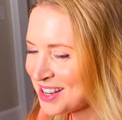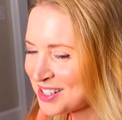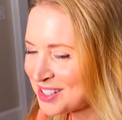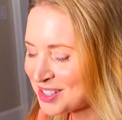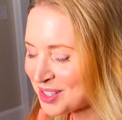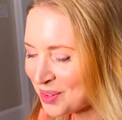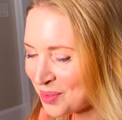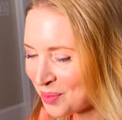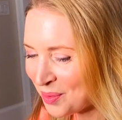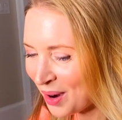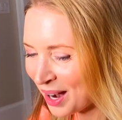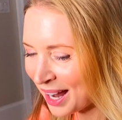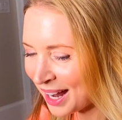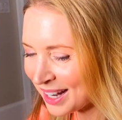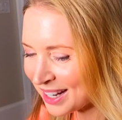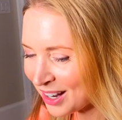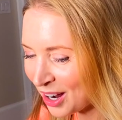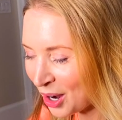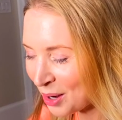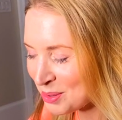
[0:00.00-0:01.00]
So when
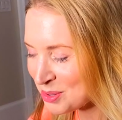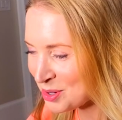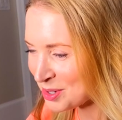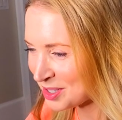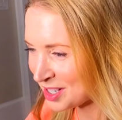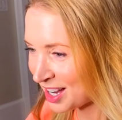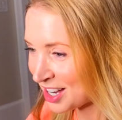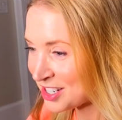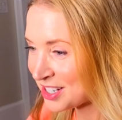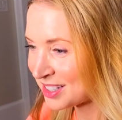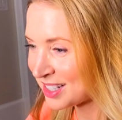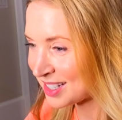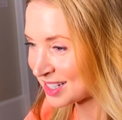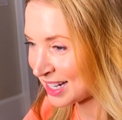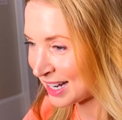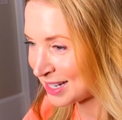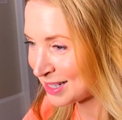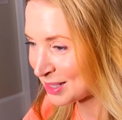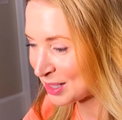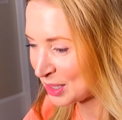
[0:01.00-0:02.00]
I was researching this
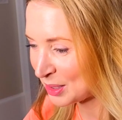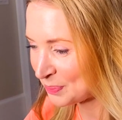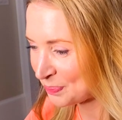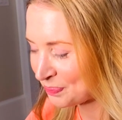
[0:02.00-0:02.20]
laser,